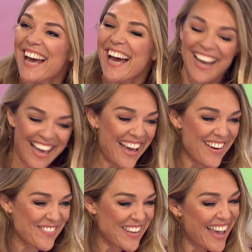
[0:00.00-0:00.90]
you? I
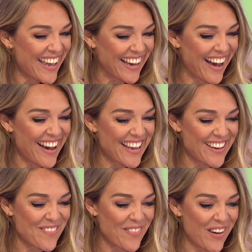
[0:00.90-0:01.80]
have, yeah.
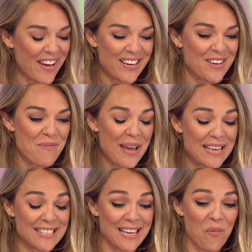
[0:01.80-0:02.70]
I um, I've had an
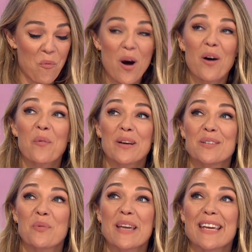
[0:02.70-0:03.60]
amazing
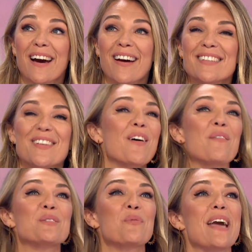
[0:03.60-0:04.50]
whirlwind week. I, so I
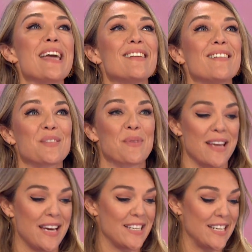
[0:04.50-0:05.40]
was away last
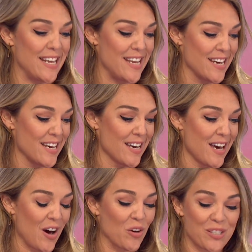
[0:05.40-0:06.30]
week actually
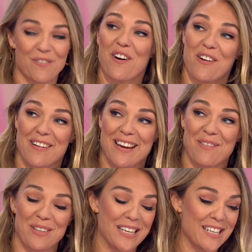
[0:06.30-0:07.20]
on safari,
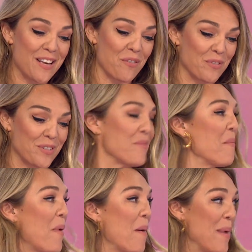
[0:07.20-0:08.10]
which in itself was
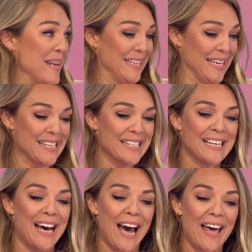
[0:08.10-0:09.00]
amazing.
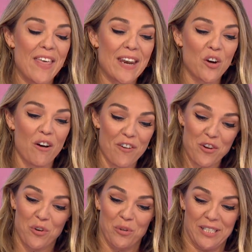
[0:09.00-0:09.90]
And then I got a phone
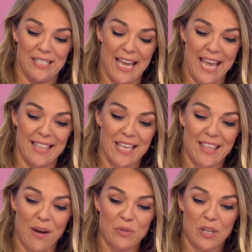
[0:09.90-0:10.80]
call to say that
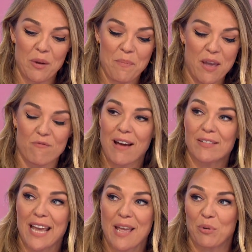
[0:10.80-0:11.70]
there was going to be a
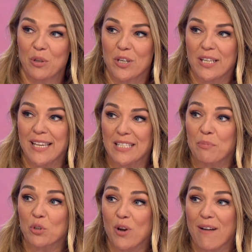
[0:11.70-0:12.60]
roundtable on
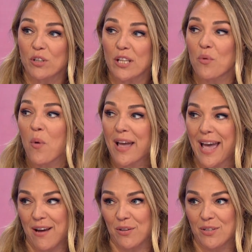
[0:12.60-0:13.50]
accessible travel at the White
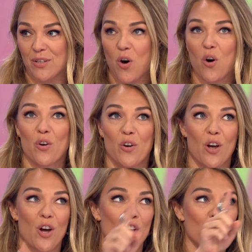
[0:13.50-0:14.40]
House on
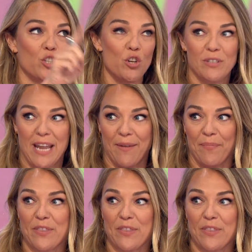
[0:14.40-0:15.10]
Tuesday.